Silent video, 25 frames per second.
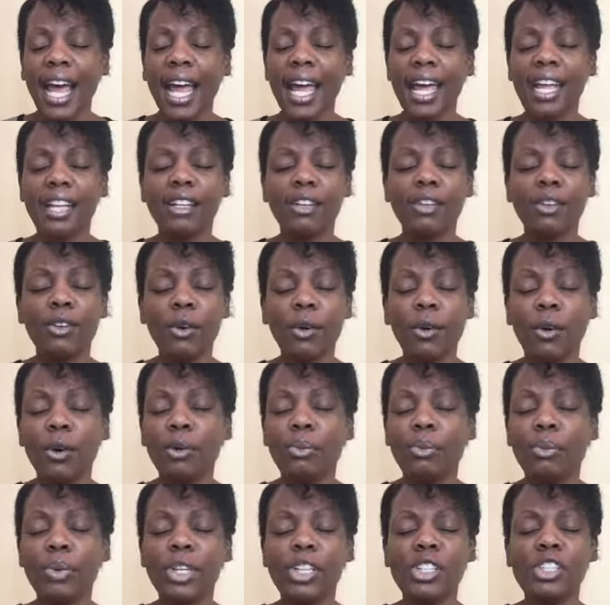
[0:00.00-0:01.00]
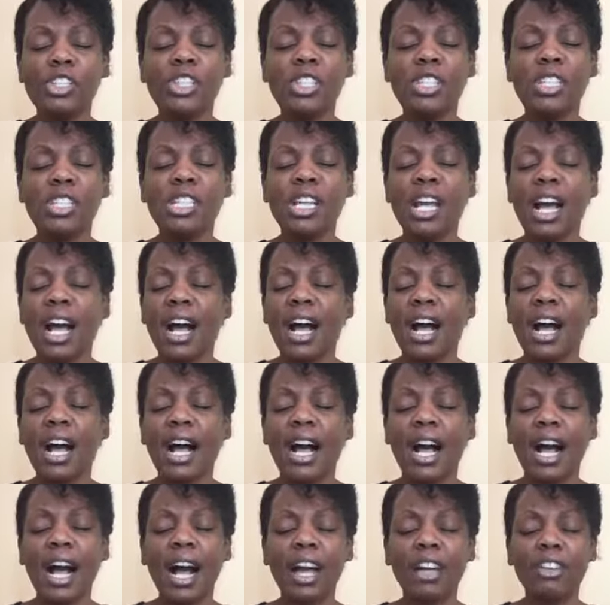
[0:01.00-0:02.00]
and lord we just
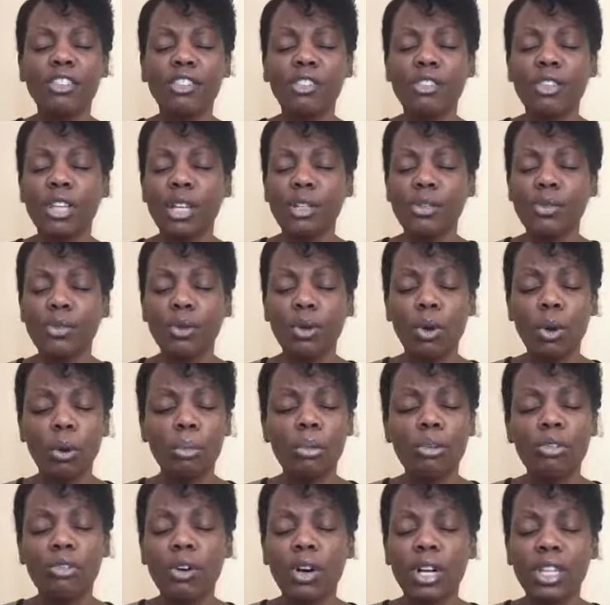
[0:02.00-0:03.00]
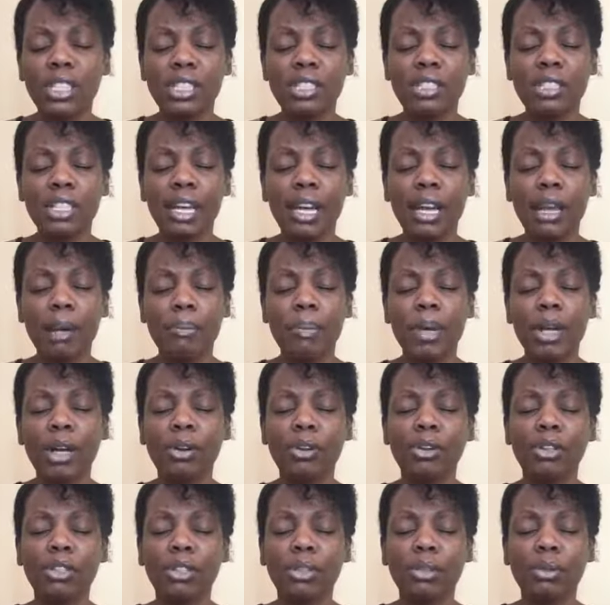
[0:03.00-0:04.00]
uh, ask that you go before us today and
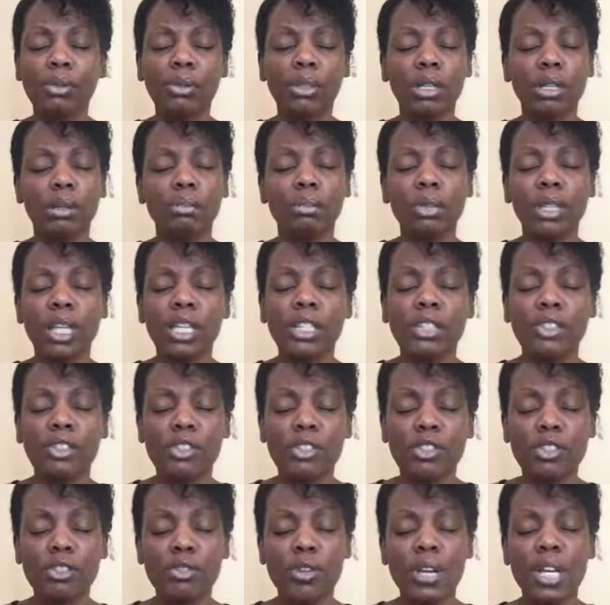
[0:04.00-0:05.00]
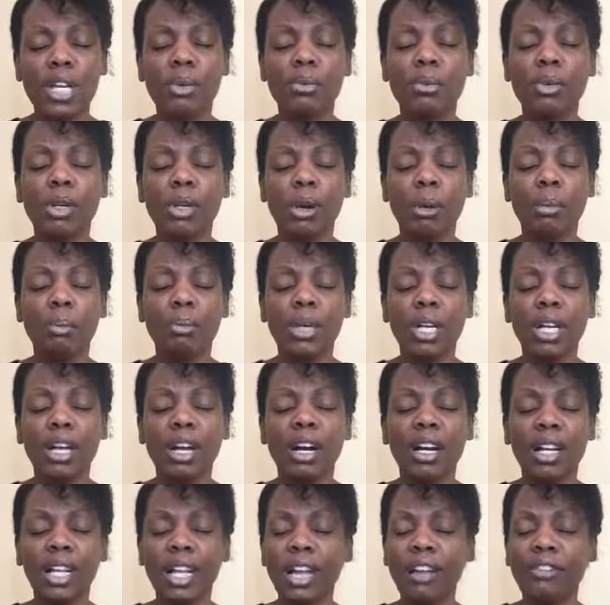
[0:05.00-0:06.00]
make all the crooked places straight. We commit
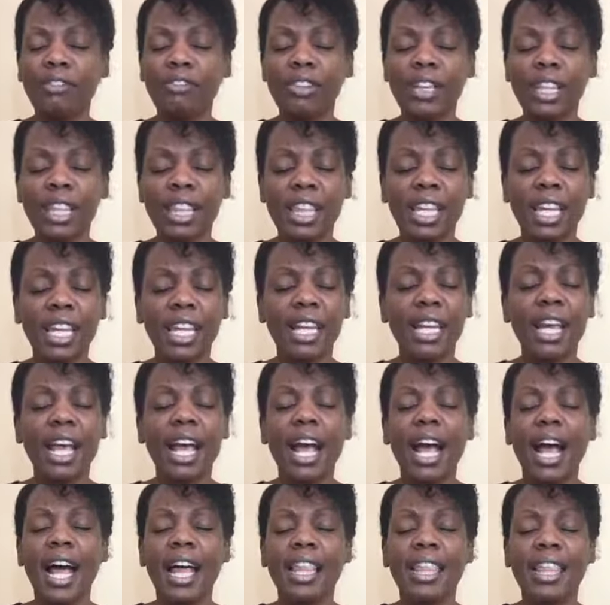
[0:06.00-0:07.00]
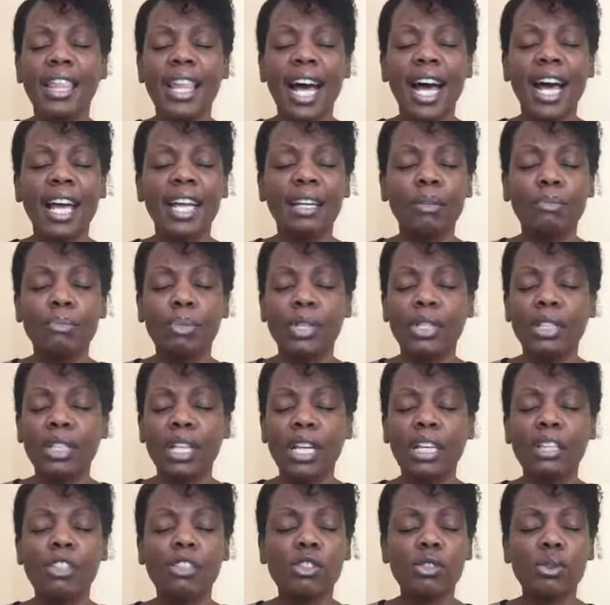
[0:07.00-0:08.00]
our, everything that
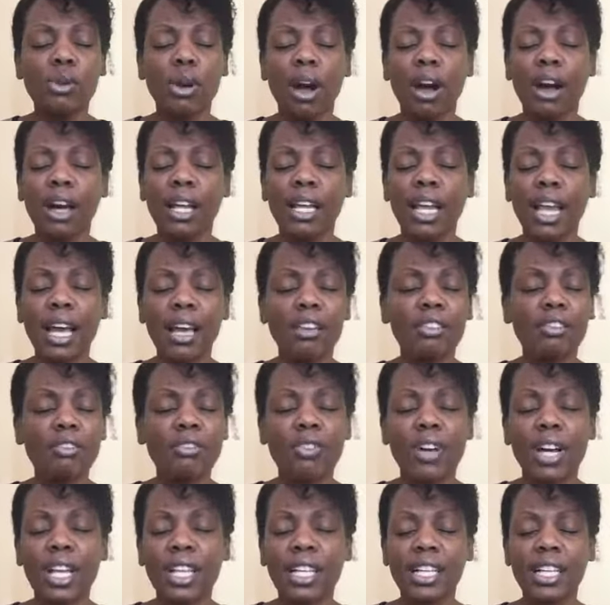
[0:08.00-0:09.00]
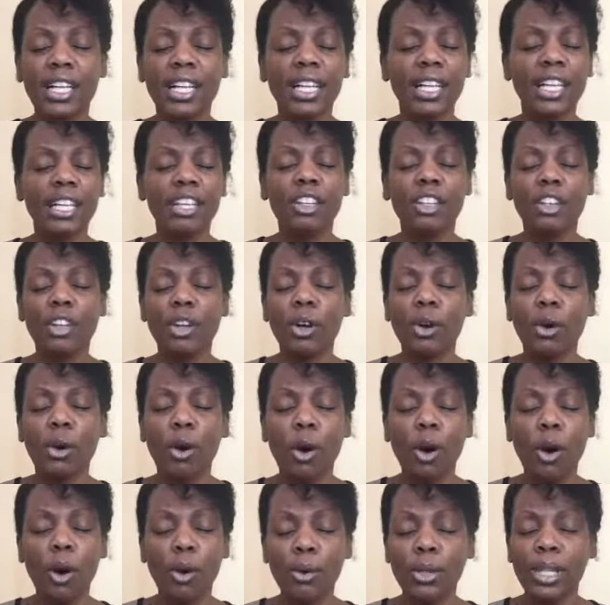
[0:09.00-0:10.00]
pertains to our lives, Father, in your
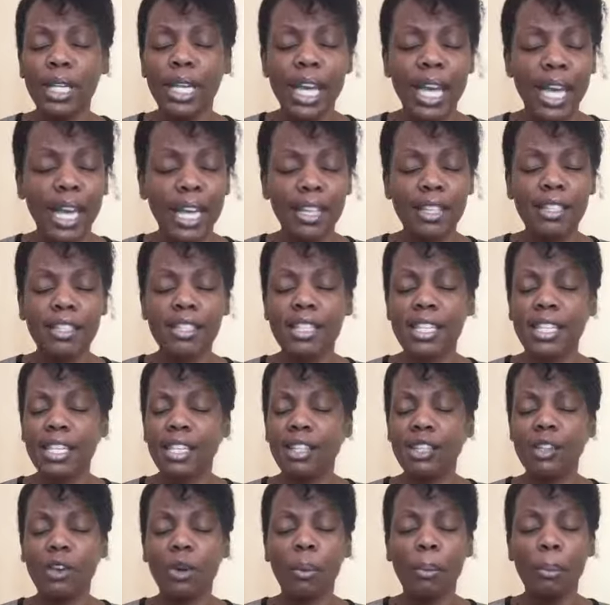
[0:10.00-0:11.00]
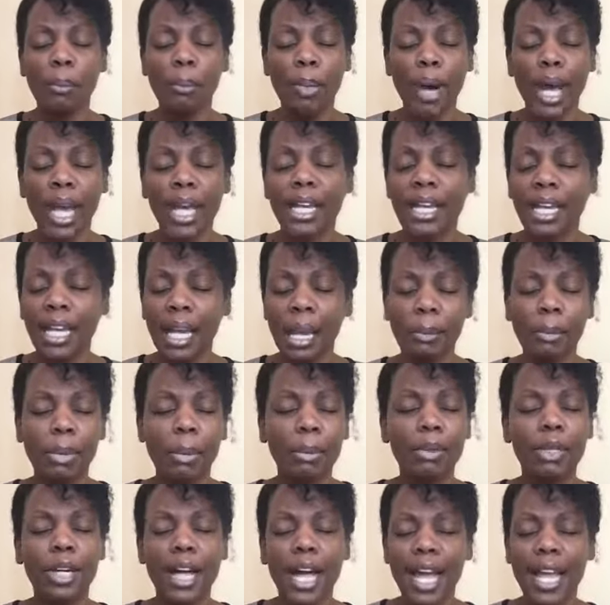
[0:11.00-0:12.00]
holy hands, in your mighty,
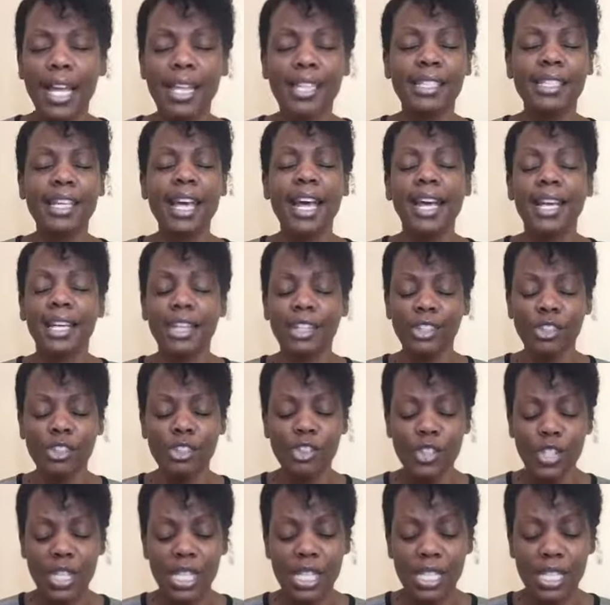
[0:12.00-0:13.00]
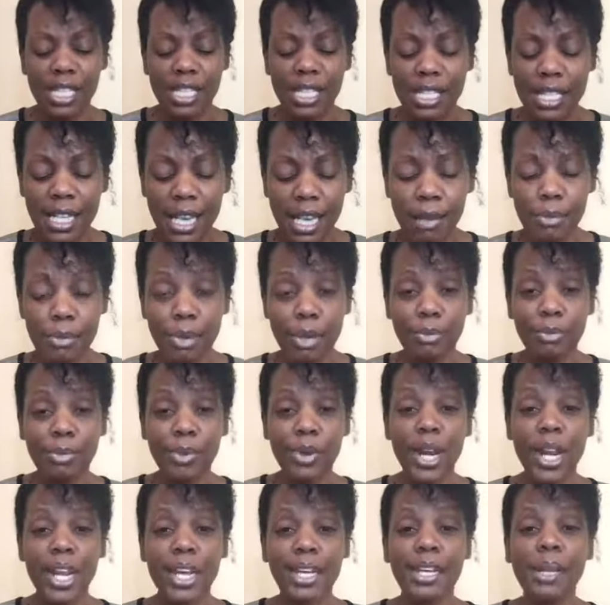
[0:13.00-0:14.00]
capable hands. In Jesus' name we
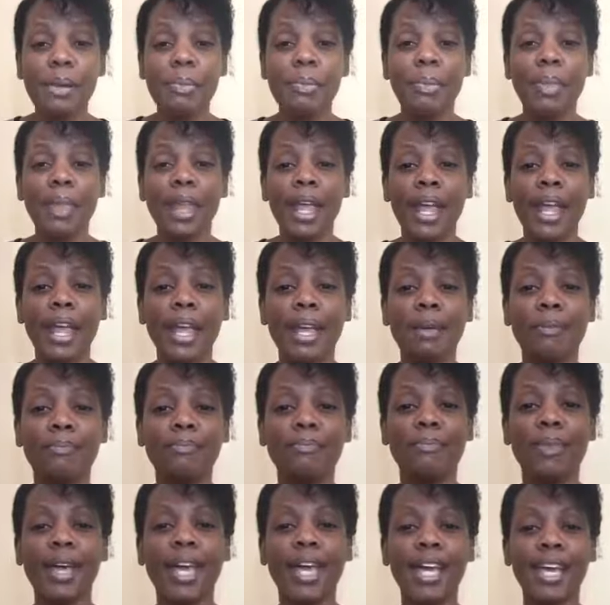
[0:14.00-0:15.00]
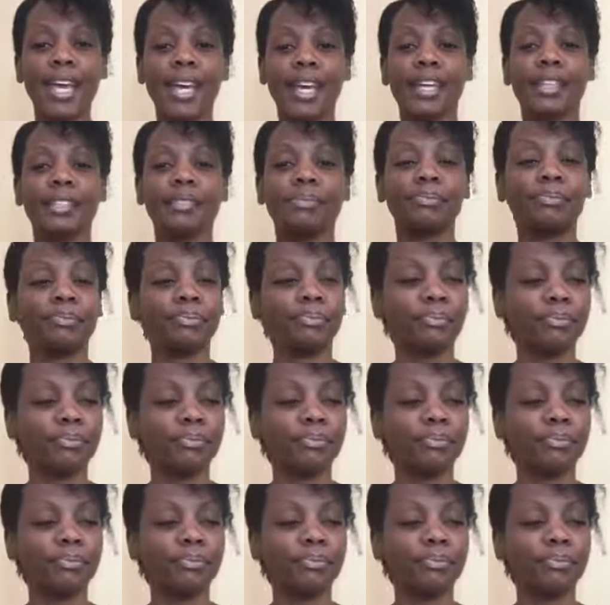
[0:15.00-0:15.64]
prayed. Amen.